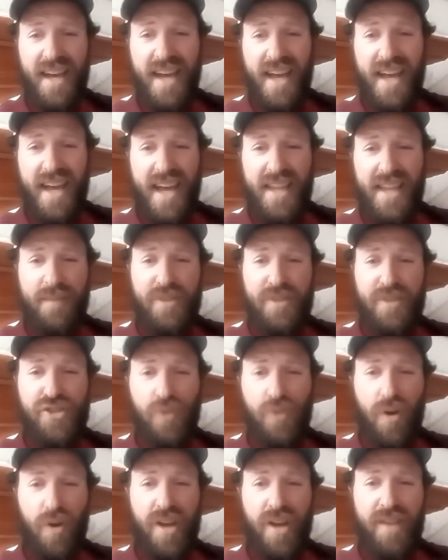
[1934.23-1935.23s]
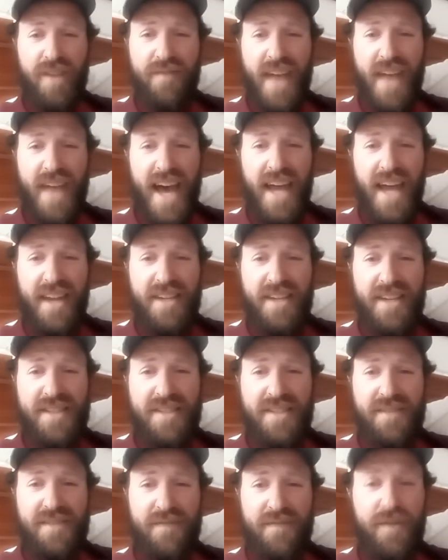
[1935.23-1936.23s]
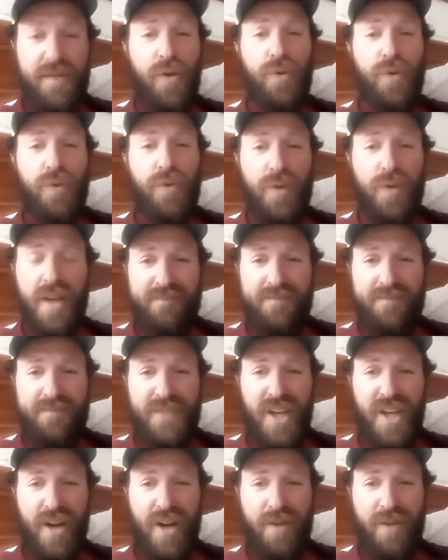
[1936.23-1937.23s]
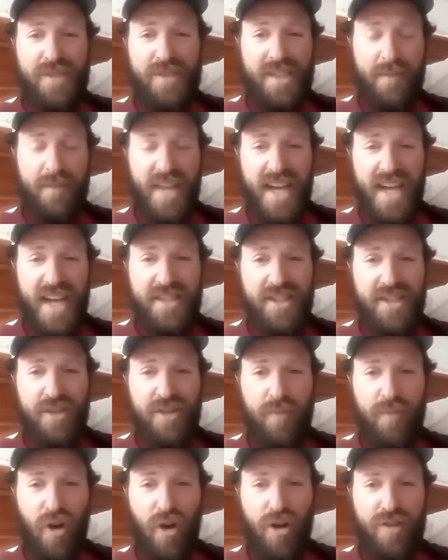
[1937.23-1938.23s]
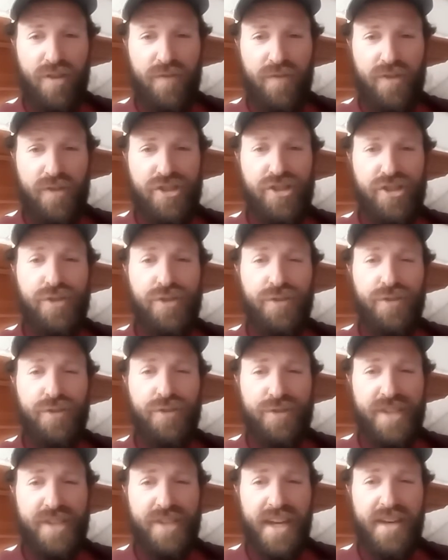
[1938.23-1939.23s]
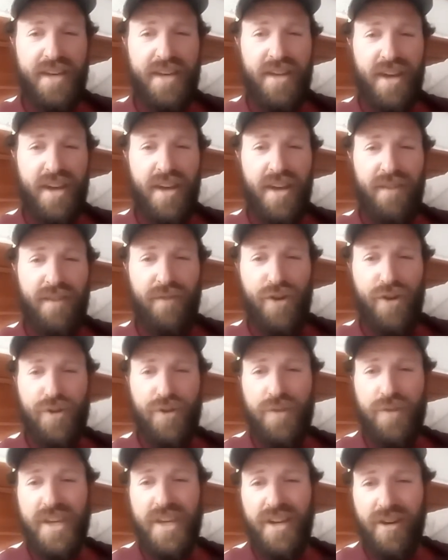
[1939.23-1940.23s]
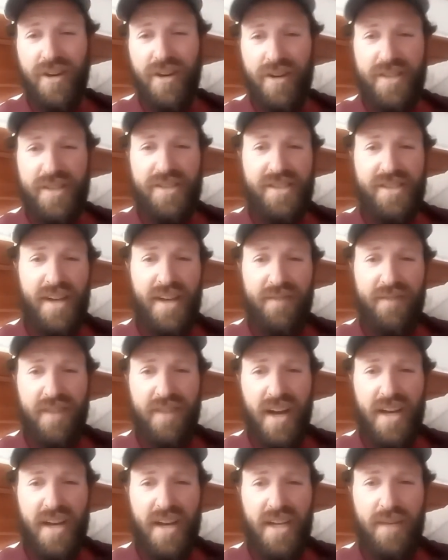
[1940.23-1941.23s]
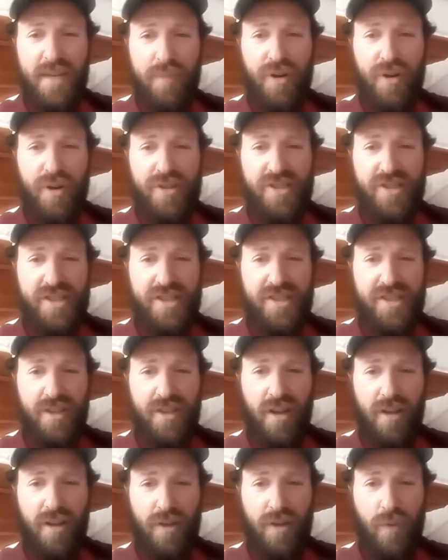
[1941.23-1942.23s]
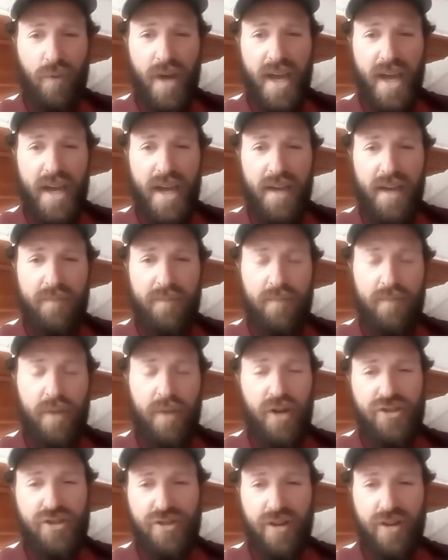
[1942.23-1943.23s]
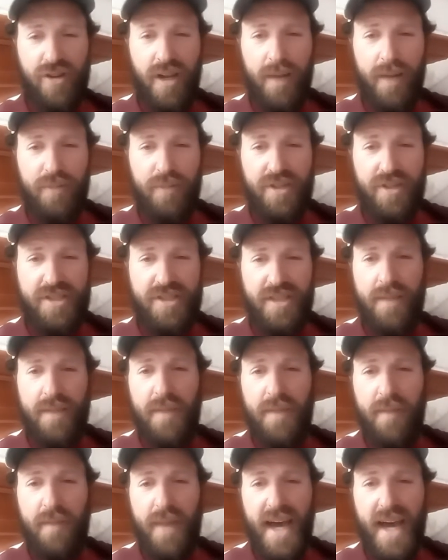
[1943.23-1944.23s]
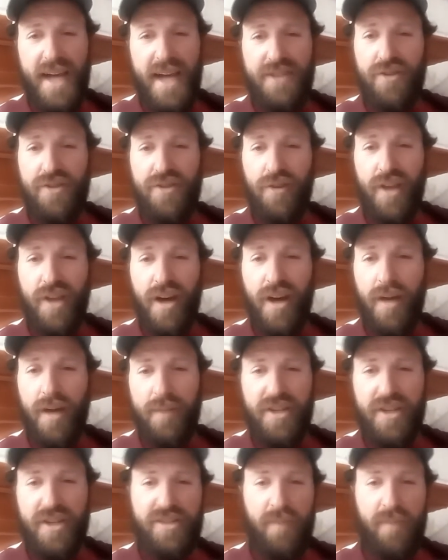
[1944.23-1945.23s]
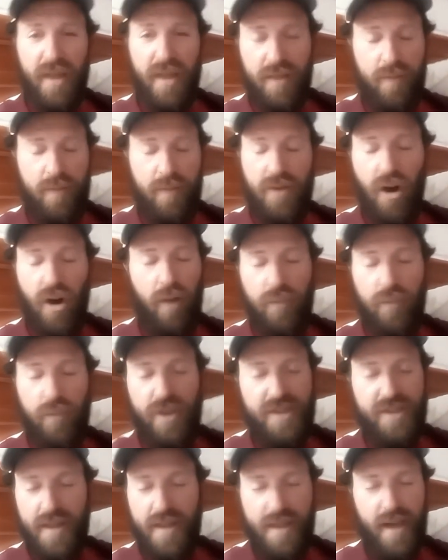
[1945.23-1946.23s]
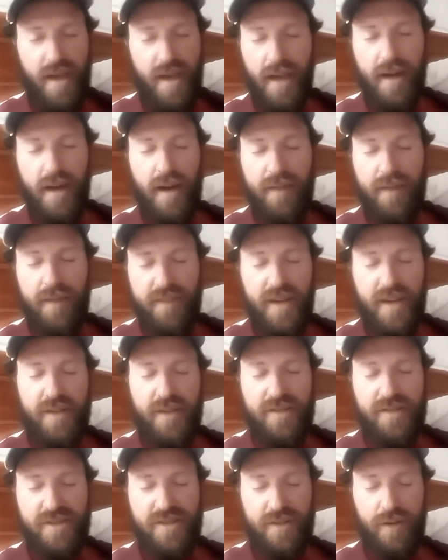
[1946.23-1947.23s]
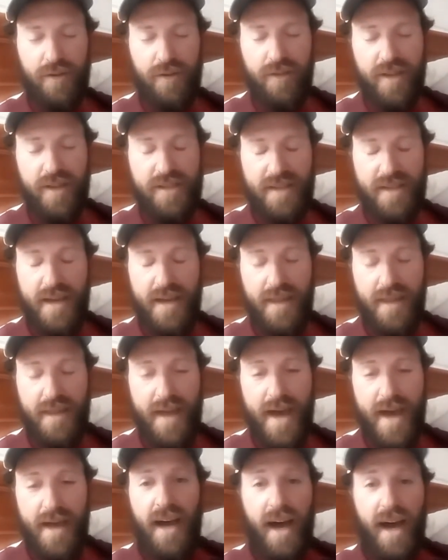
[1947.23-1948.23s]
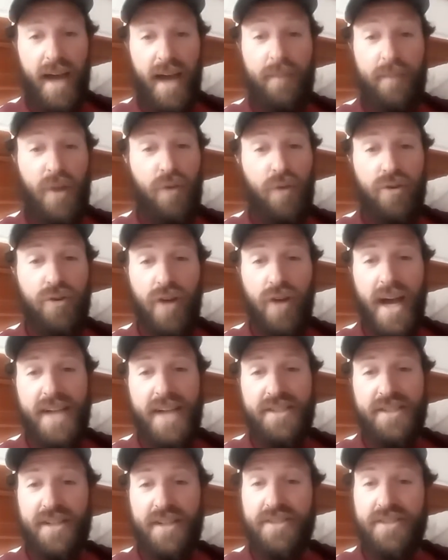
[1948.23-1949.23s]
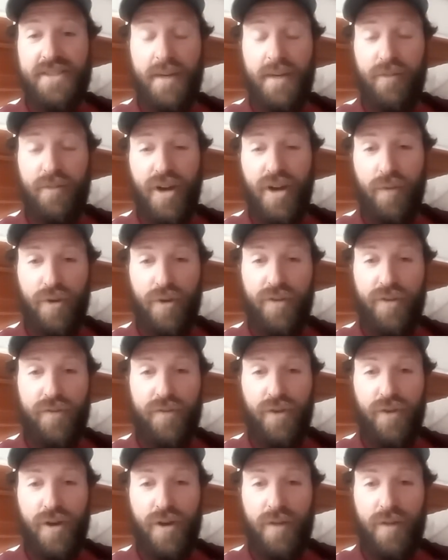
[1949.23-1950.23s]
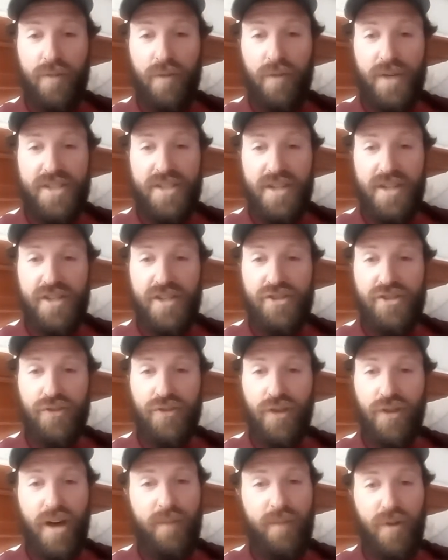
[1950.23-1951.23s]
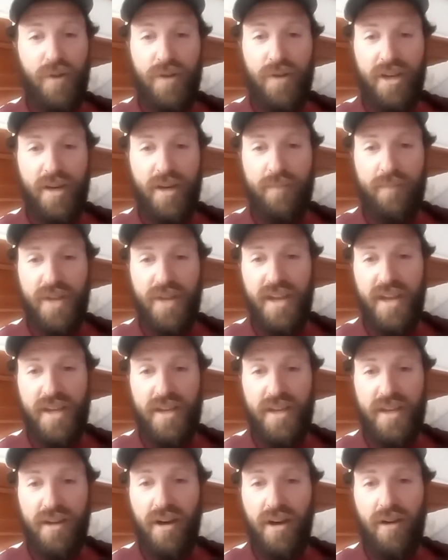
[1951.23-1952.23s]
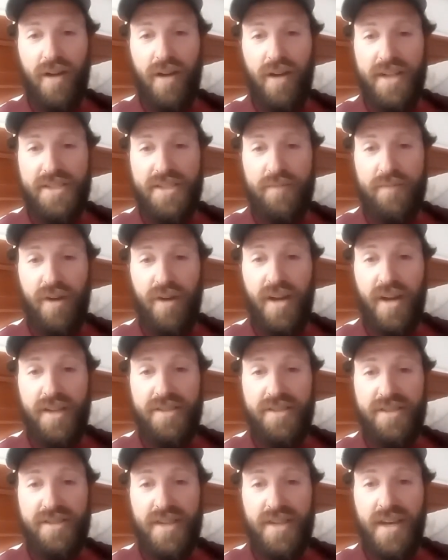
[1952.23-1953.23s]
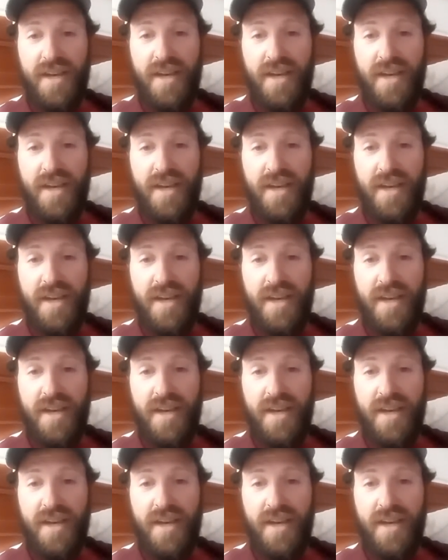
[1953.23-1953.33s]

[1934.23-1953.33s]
And the majority of that is food. You know, some of that's earmarked for shoes and for new gear and stuff that I need to purchase along the way. I punctured a couple of sleeping pads early on because my tarp wasn't thick enough, you know, just little things like that. I mowed grass all summer. I worked for a, a residential lawn mowing company in Colorado Springs.